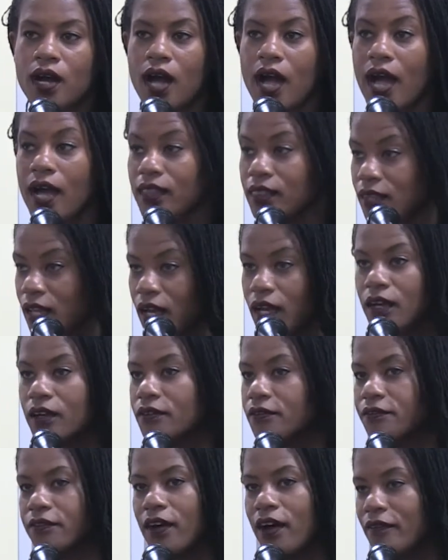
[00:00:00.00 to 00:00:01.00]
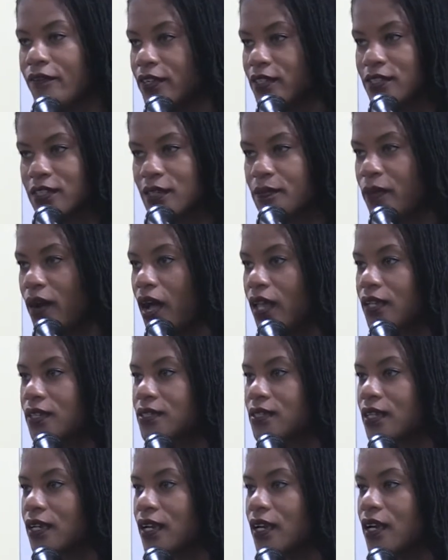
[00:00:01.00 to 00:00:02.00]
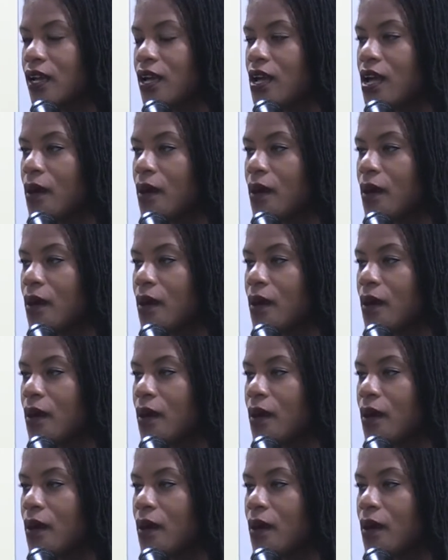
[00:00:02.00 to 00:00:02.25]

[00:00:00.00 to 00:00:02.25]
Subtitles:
I love, obviously, policy,